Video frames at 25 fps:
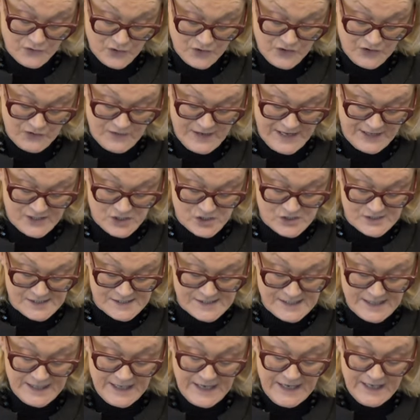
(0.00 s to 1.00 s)
for their
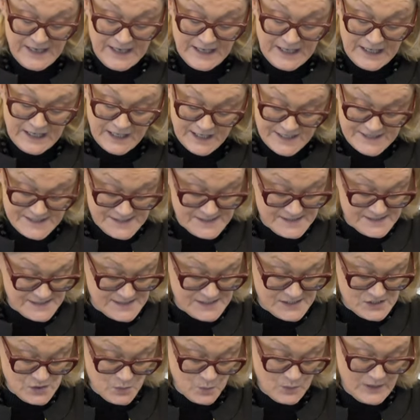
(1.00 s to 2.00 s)
actions.
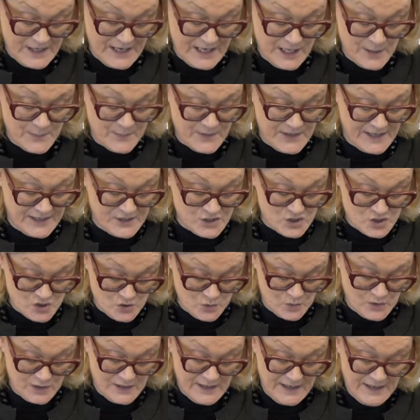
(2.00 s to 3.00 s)
Licences will help
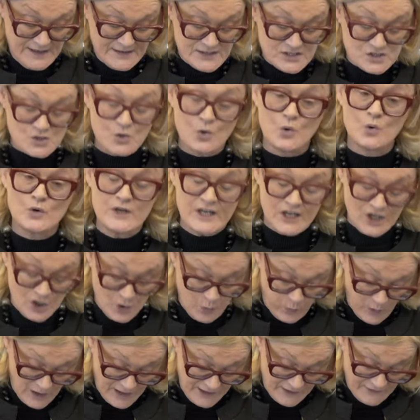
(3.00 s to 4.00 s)
ensure that only
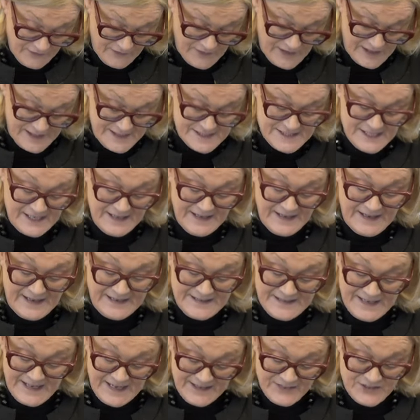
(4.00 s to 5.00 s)
qualified
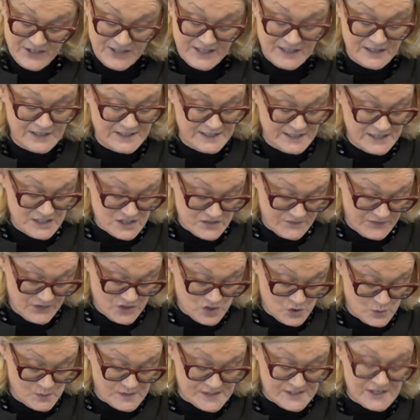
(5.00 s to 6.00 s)
and ethical
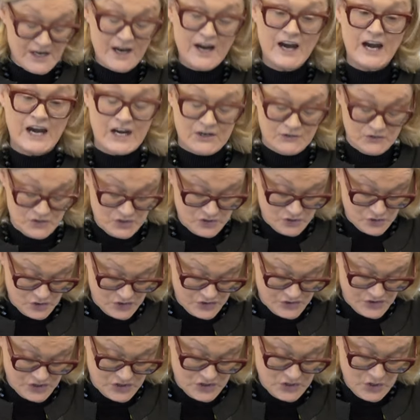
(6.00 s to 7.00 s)
individuals are
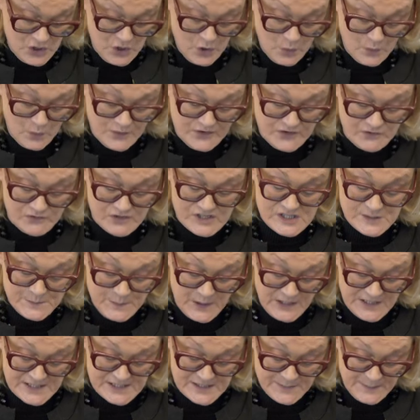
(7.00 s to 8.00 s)
entrusted with the
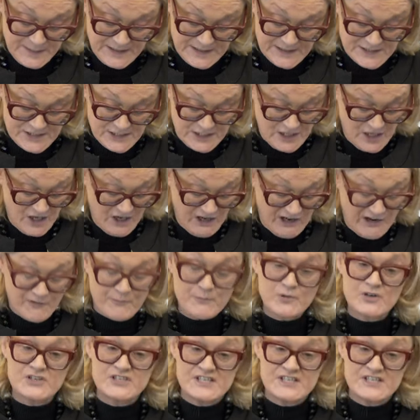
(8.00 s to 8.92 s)
responsibility of